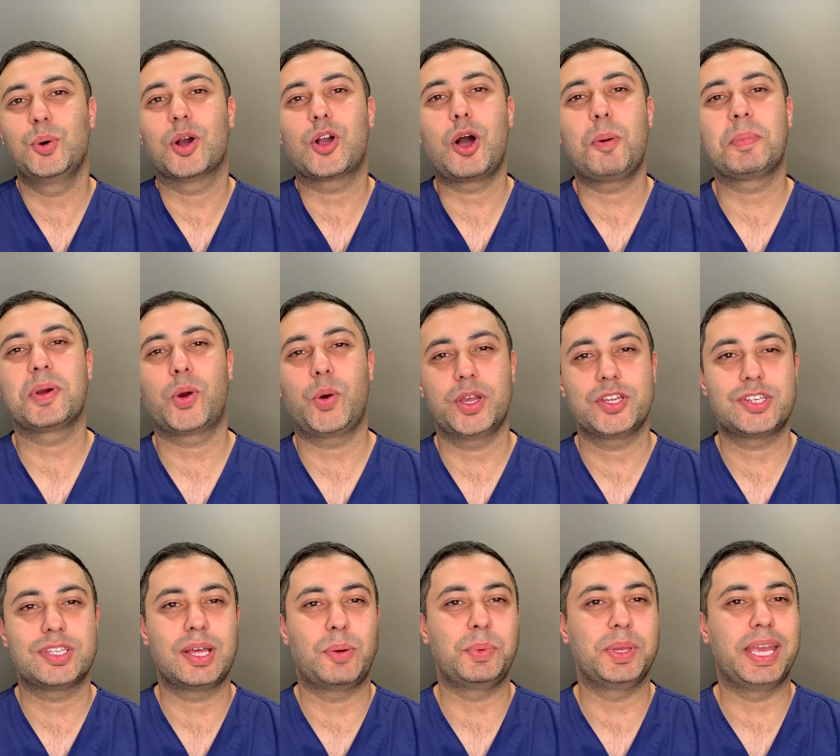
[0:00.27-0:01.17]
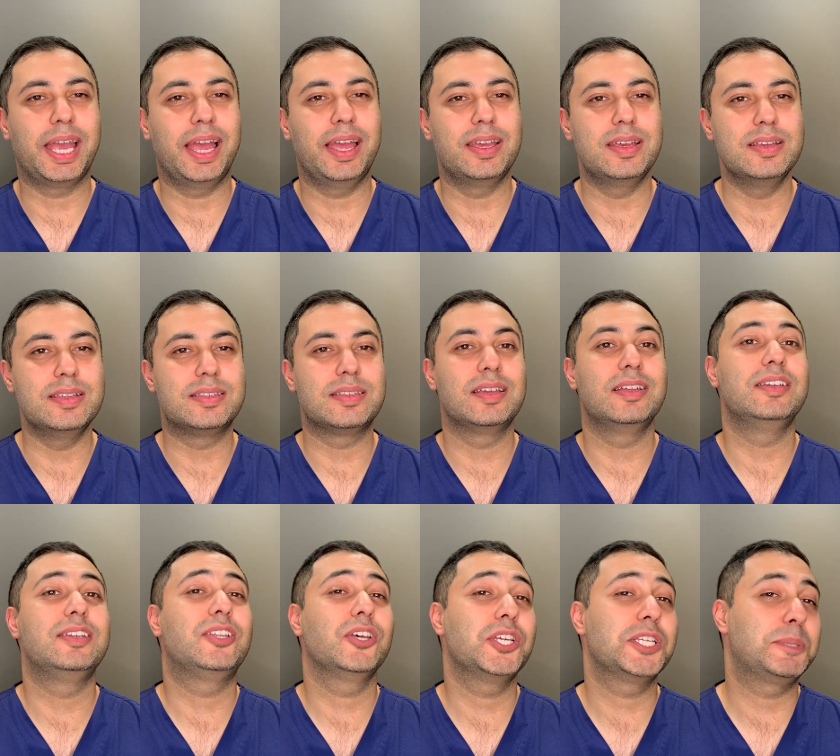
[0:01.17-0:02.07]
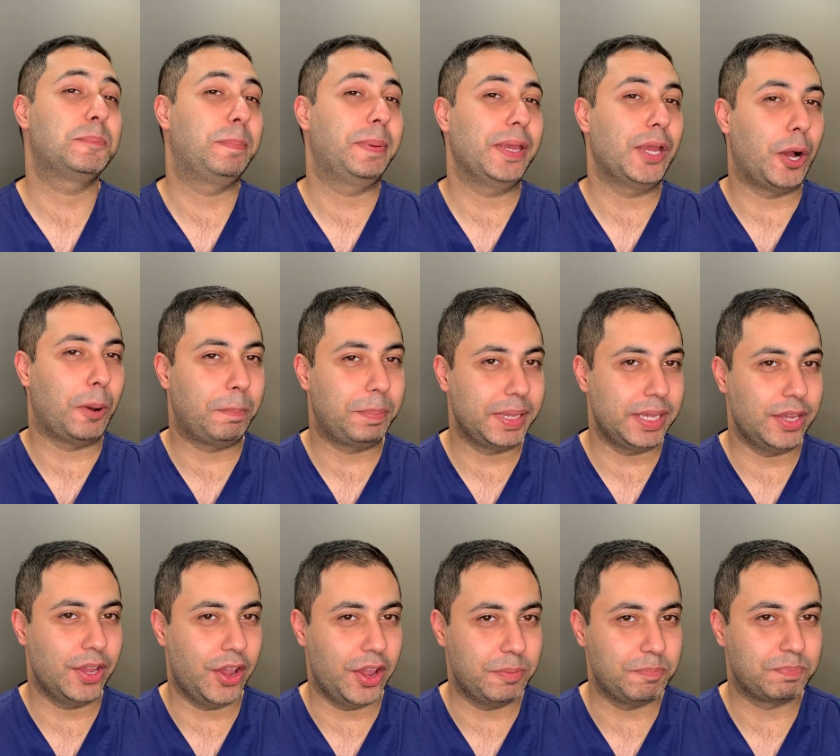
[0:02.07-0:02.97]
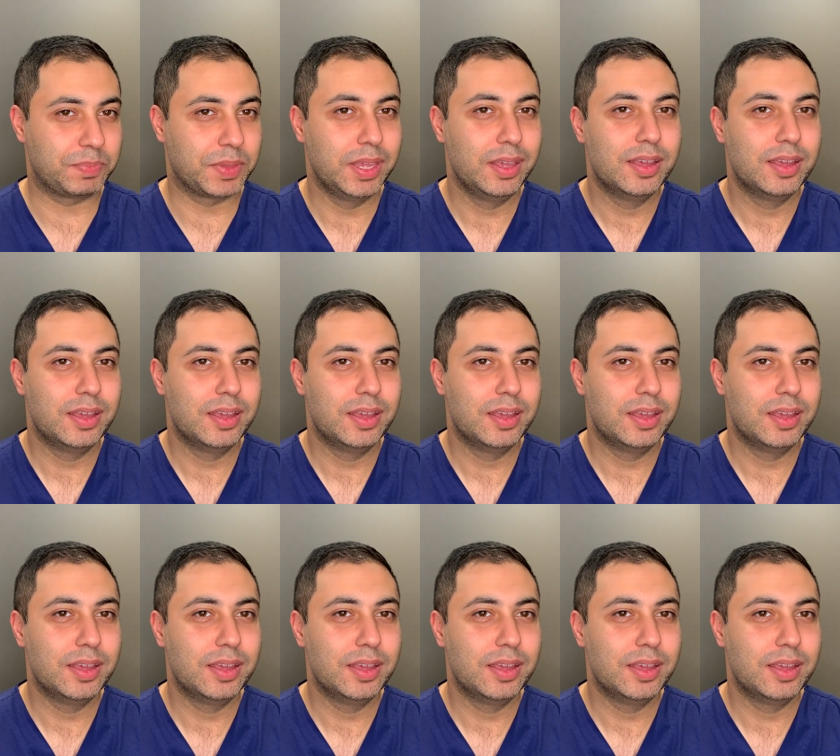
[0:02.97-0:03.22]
a common question that we get is, does PRP hurt?